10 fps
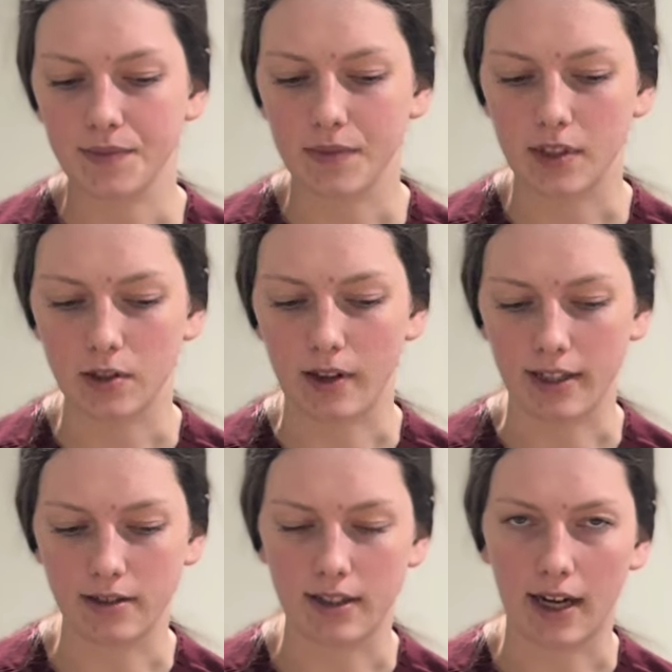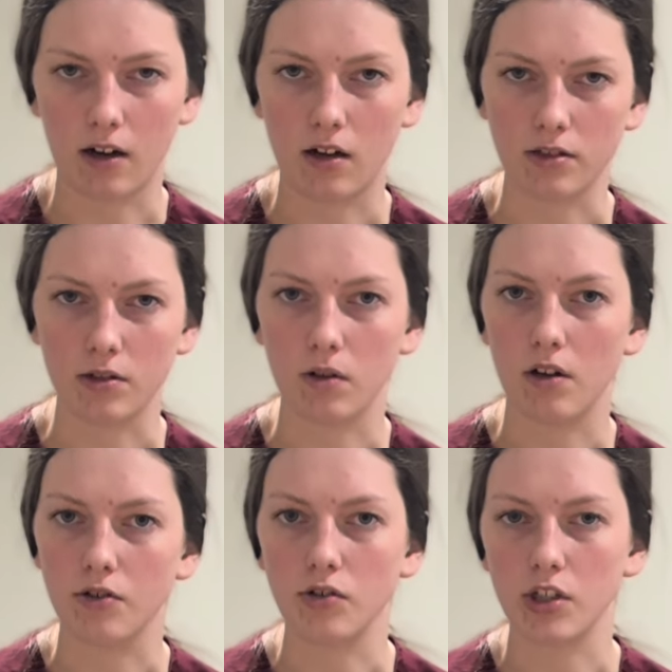So that's that
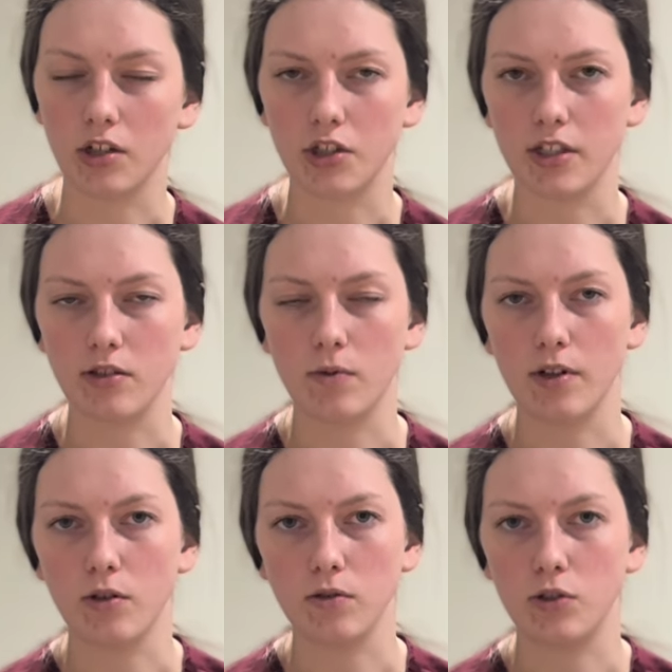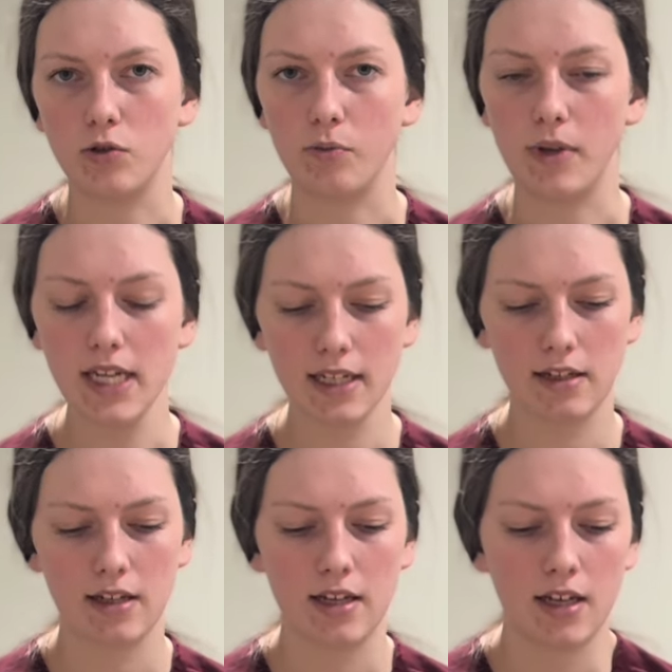costochondral junction is where those two meet,
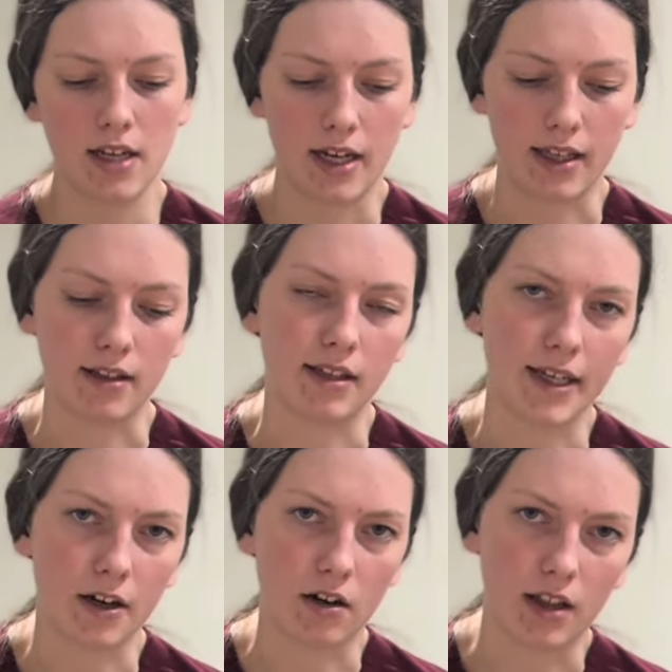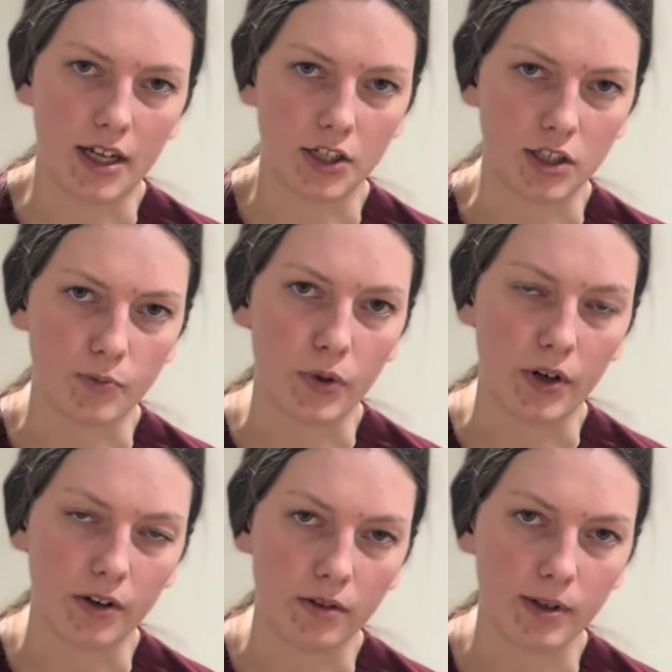and then the cartilaginous part
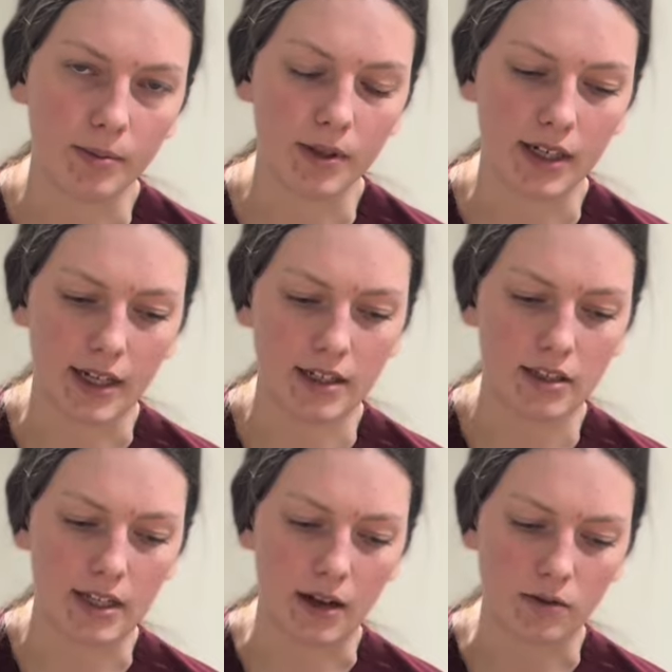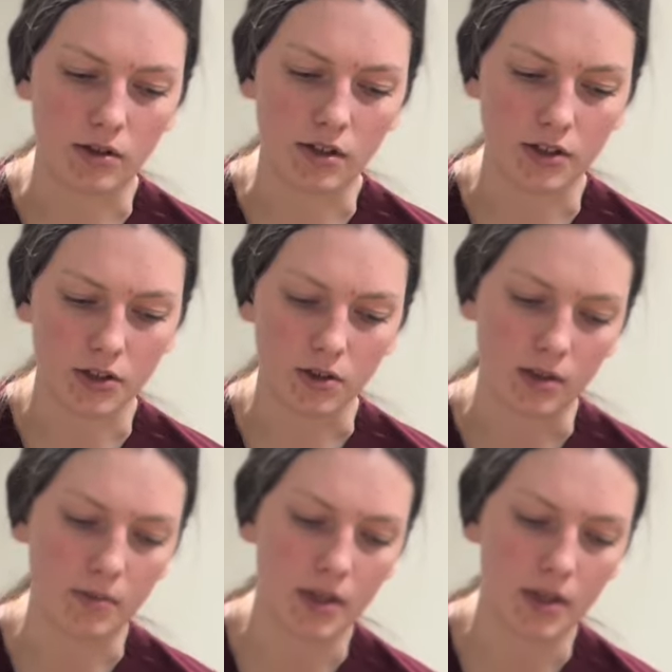of the rib connects down to the sternum.